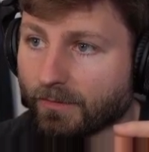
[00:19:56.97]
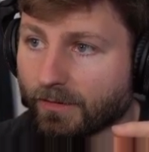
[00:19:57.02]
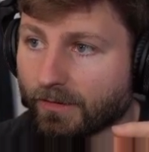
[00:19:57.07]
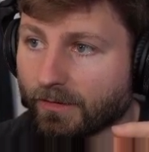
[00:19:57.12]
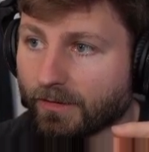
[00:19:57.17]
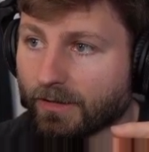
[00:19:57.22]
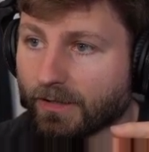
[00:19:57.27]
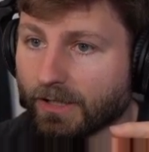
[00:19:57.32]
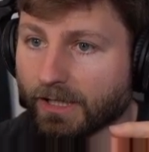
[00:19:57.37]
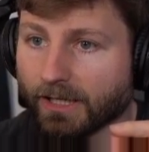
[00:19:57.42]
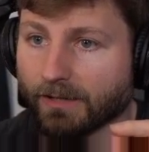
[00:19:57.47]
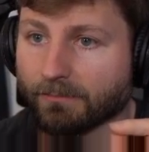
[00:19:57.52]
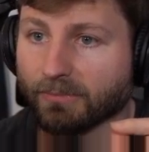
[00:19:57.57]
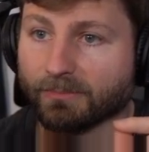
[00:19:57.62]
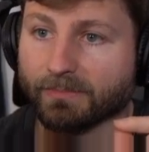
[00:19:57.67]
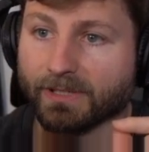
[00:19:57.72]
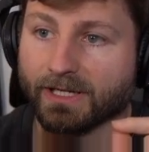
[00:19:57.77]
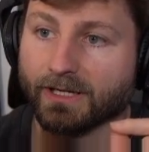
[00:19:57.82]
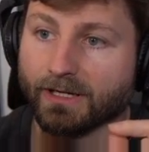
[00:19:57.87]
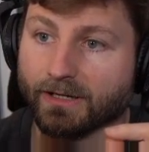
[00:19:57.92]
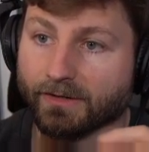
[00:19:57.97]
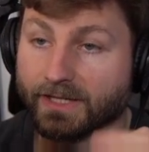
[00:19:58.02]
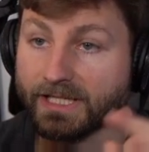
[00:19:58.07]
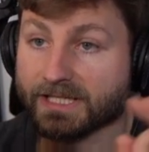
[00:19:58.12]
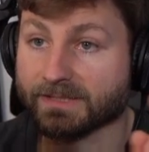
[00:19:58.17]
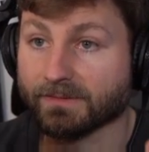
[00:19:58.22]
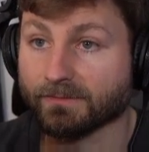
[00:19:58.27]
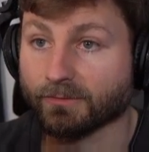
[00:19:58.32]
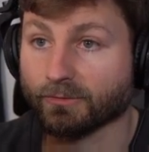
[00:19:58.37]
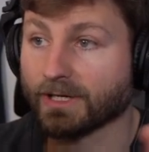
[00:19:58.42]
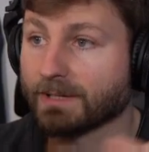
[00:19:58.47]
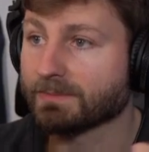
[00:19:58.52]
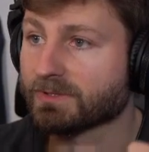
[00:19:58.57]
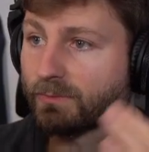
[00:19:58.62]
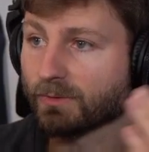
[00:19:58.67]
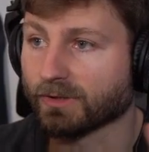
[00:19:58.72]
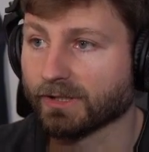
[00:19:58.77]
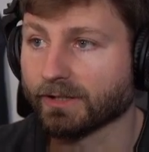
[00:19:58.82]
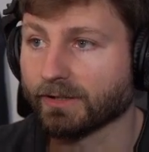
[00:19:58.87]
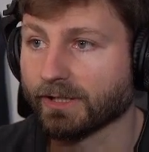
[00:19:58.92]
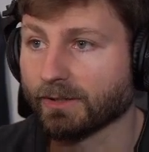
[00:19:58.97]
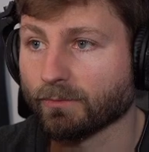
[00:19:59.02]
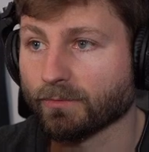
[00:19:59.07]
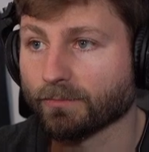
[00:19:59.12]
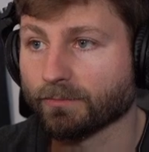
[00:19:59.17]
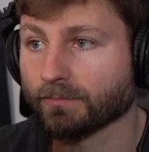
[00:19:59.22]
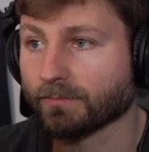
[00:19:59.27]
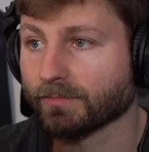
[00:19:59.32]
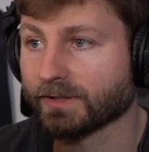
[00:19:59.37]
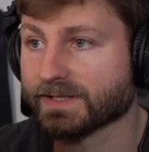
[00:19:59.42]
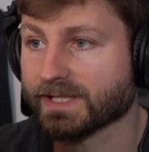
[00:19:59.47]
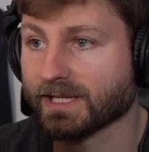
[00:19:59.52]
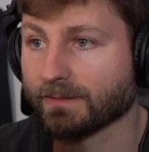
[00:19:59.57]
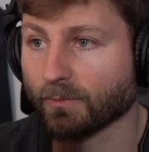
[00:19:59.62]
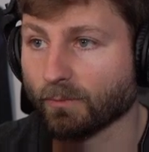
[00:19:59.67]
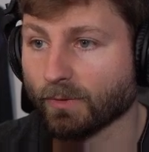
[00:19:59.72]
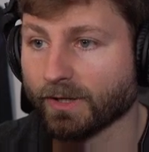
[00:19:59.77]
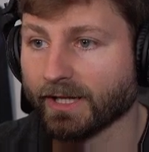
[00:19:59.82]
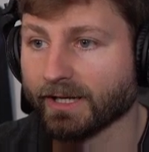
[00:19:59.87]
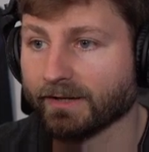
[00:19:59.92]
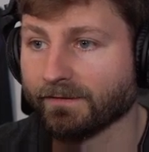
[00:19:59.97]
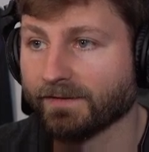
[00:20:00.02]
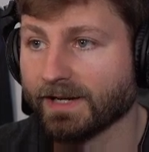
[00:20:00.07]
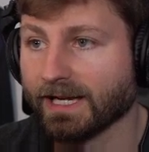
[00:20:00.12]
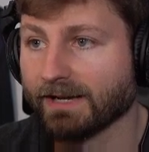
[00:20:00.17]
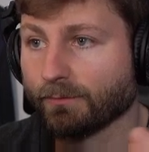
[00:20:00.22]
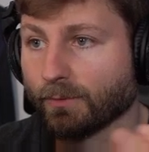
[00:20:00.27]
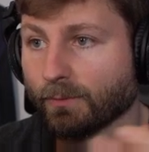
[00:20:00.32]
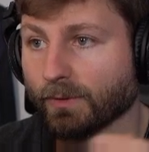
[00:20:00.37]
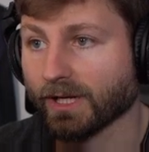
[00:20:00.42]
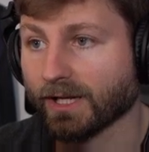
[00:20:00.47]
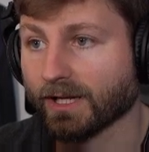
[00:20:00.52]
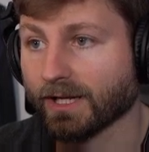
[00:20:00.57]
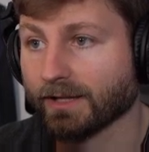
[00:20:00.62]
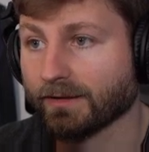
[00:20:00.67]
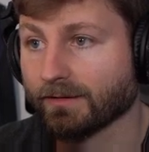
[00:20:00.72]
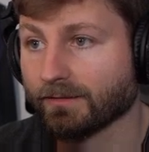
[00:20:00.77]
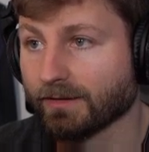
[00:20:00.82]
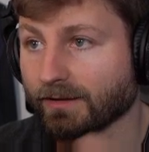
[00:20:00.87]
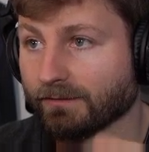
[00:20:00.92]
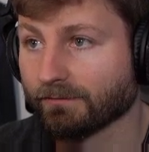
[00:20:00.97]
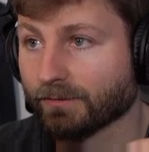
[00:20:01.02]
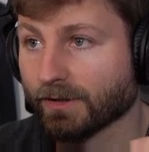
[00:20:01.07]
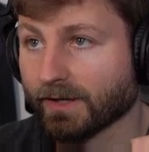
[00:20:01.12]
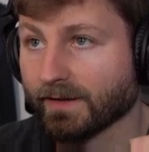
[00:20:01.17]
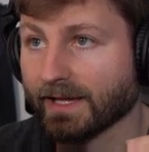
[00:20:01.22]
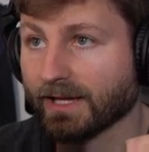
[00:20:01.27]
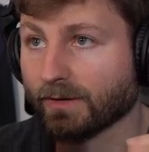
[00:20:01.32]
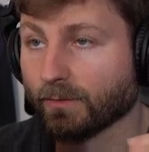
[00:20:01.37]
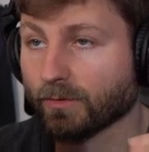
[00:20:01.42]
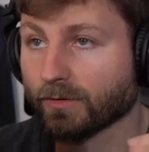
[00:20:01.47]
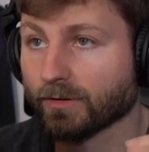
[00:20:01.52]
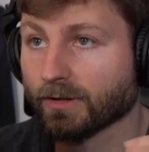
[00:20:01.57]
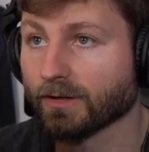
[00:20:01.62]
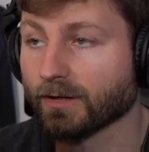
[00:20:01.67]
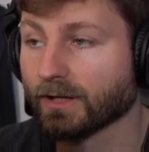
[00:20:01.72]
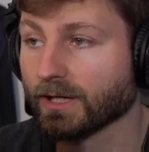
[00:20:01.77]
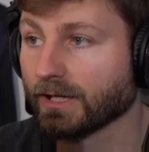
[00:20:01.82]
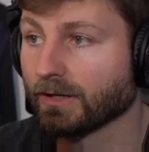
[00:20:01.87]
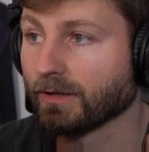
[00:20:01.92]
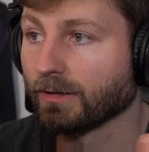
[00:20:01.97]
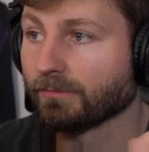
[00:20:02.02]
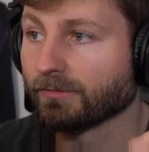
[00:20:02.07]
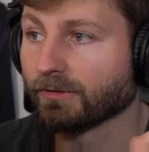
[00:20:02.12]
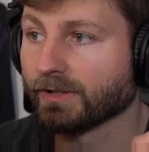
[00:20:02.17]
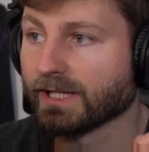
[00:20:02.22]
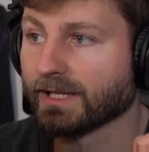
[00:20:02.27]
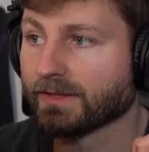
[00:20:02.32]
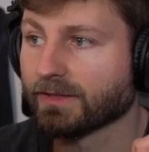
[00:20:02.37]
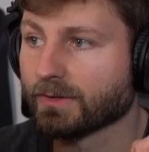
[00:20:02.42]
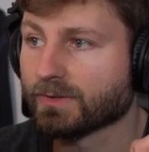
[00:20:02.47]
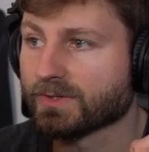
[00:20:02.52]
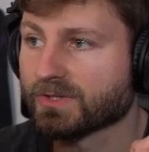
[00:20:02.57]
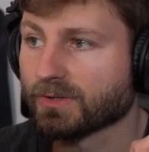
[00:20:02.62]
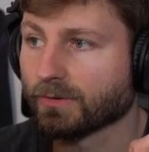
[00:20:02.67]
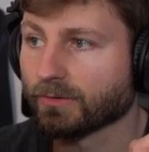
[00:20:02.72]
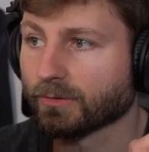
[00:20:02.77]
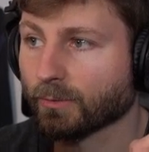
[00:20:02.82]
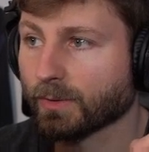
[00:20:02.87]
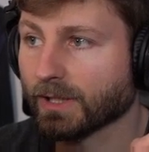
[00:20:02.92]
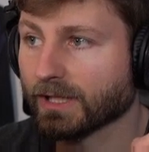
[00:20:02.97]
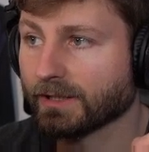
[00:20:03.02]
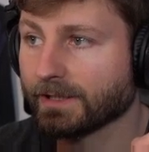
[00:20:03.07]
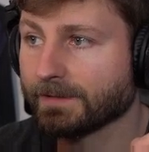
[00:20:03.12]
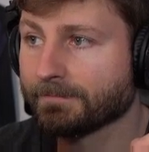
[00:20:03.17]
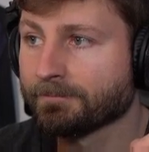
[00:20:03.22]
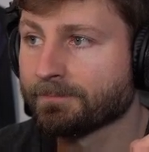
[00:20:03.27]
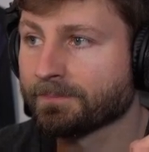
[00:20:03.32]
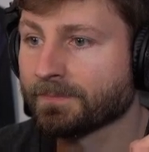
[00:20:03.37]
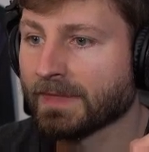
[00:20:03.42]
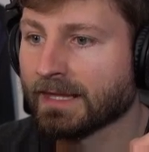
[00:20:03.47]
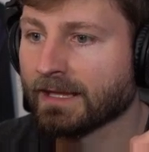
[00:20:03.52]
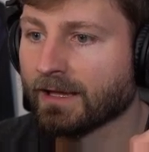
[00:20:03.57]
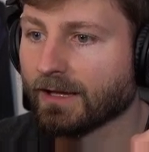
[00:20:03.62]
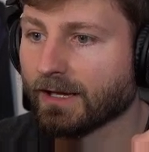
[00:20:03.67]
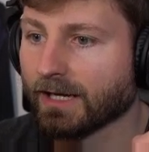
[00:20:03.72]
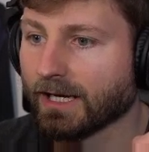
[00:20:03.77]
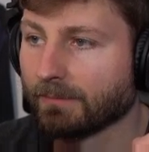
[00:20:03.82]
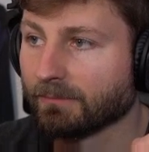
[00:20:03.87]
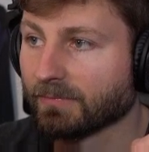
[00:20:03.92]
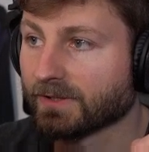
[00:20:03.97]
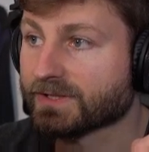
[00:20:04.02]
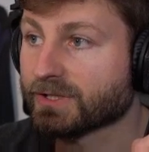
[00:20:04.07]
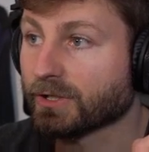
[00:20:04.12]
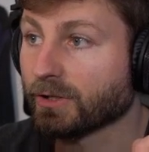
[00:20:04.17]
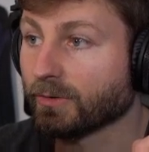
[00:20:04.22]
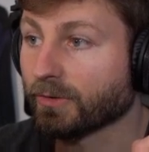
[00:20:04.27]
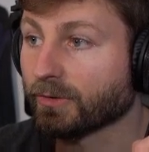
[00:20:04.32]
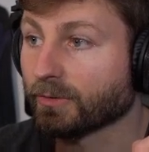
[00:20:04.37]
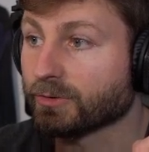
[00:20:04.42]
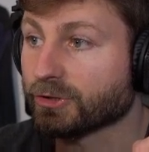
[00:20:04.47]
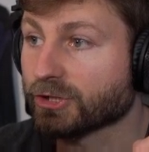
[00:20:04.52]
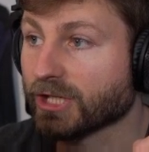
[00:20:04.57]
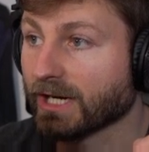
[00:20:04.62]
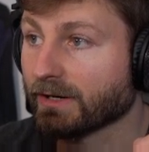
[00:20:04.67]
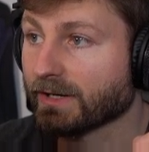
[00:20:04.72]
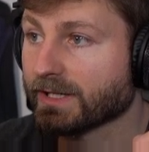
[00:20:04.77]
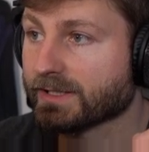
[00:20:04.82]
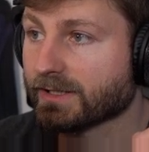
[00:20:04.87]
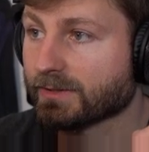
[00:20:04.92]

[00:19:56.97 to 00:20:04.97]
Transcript: blueberry or these grapes, we're literally listed at 195. We want to cut in front of that order and hopefully get those sold quickly. Let's go through cherries because we